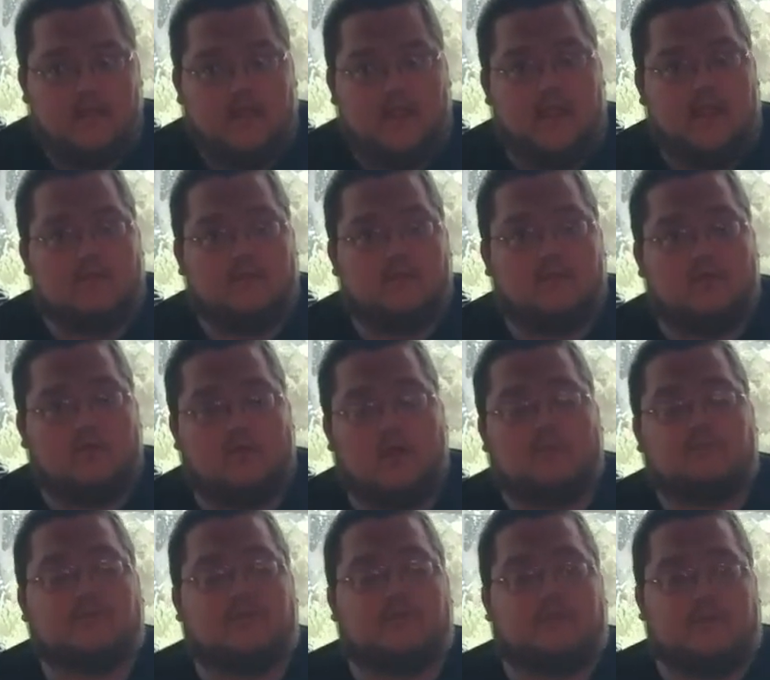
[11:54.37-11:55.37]
not
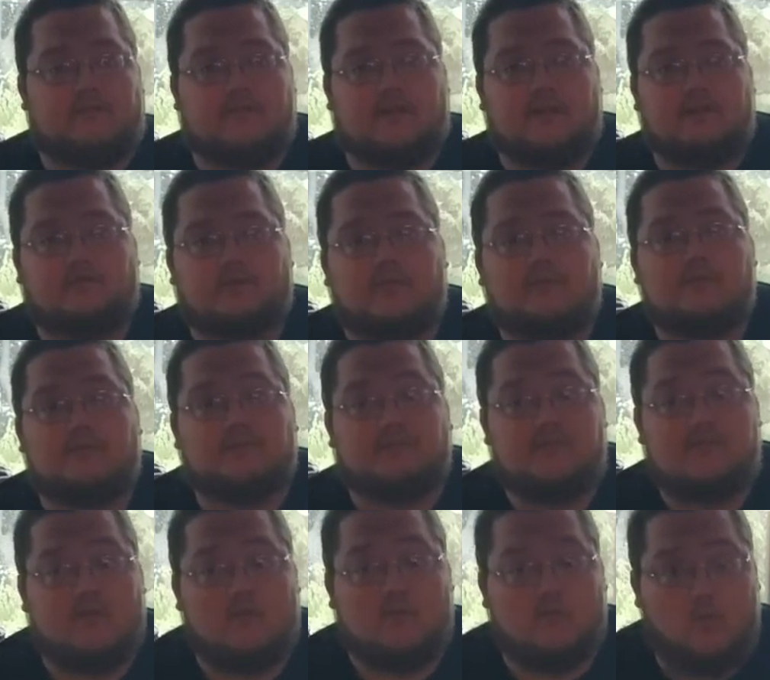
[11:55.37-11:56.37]
the Infinity storyline, but the
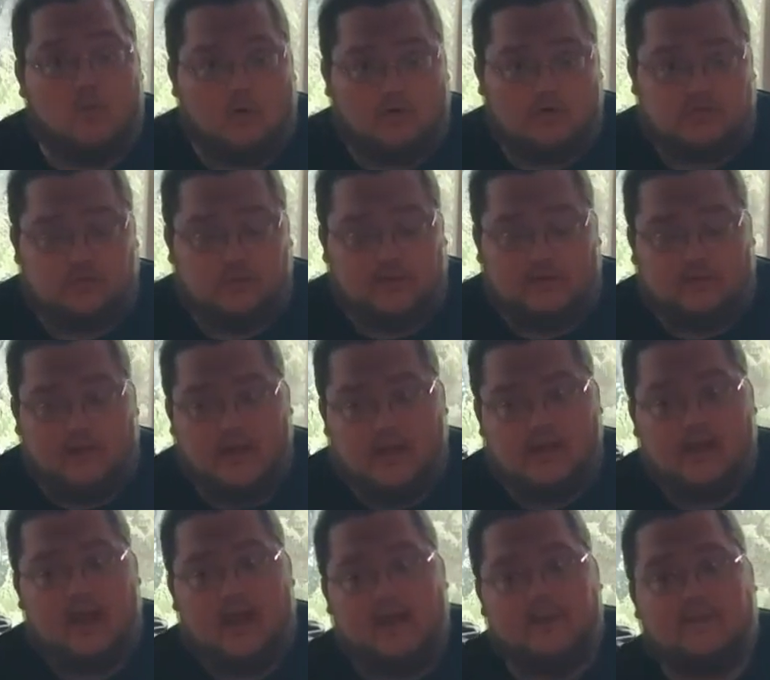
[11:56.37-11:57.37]
Secret Wars
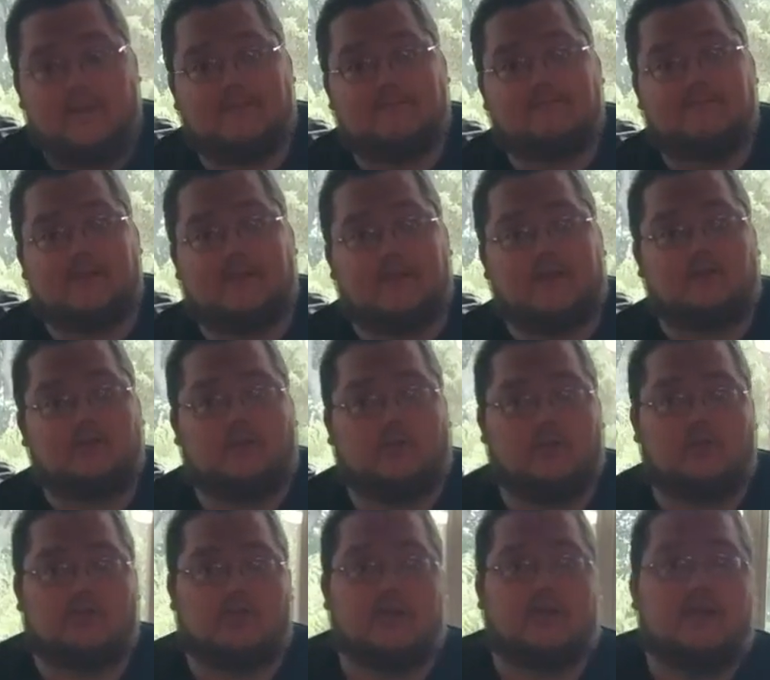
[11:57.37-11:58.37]
storyline and the Infinity
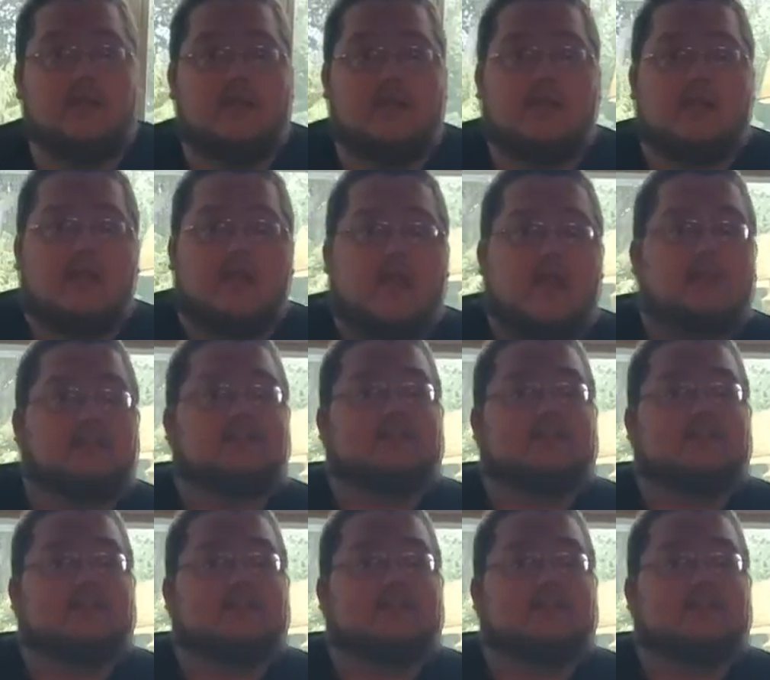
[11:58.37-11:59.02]
Trilogy. In